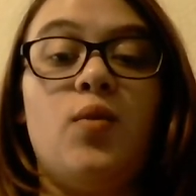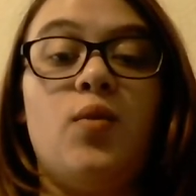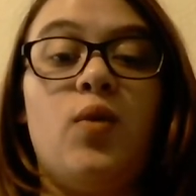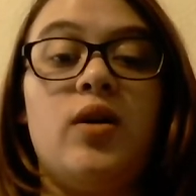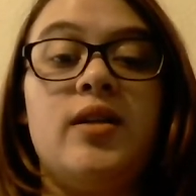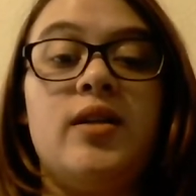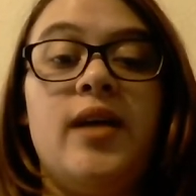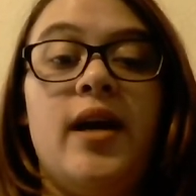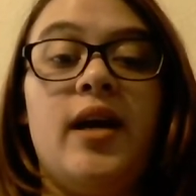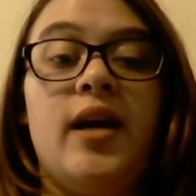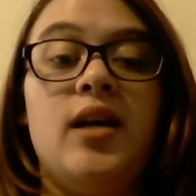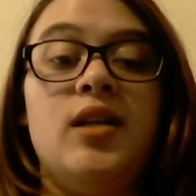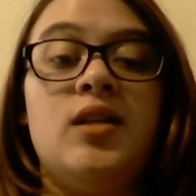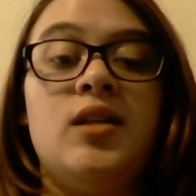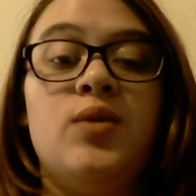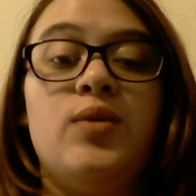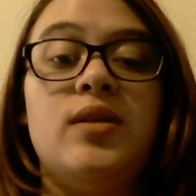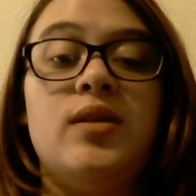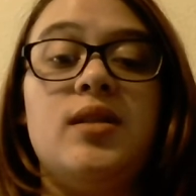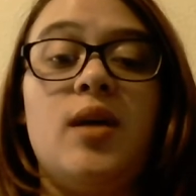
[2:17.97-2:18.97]
were taken
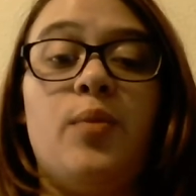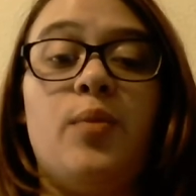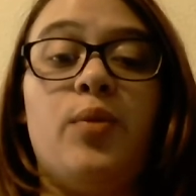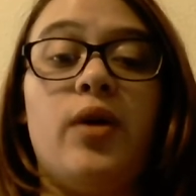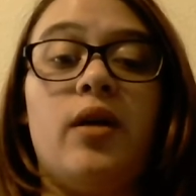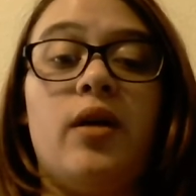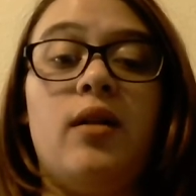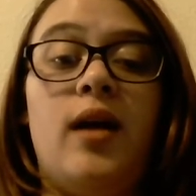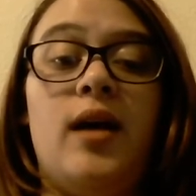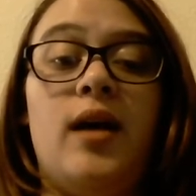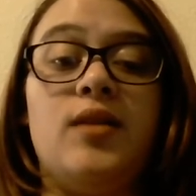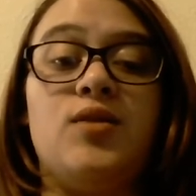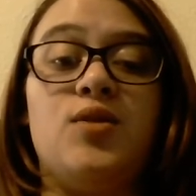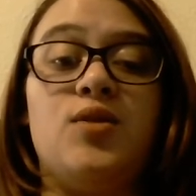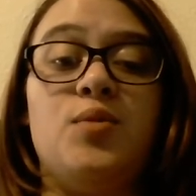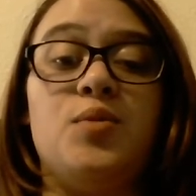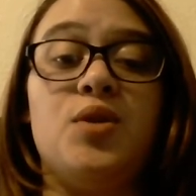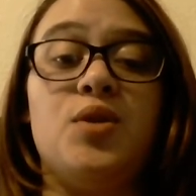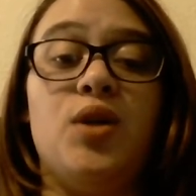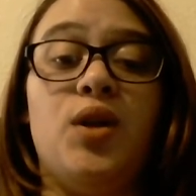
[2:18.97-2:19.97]
to a separate
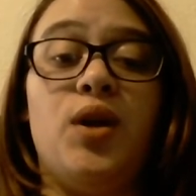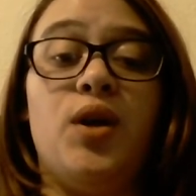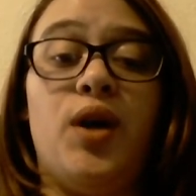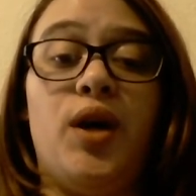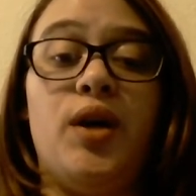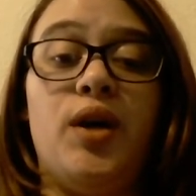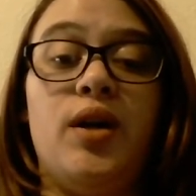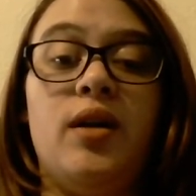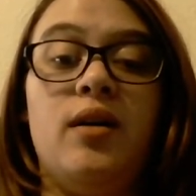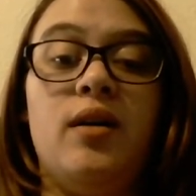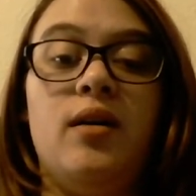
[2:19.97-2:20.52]
classroom to learn.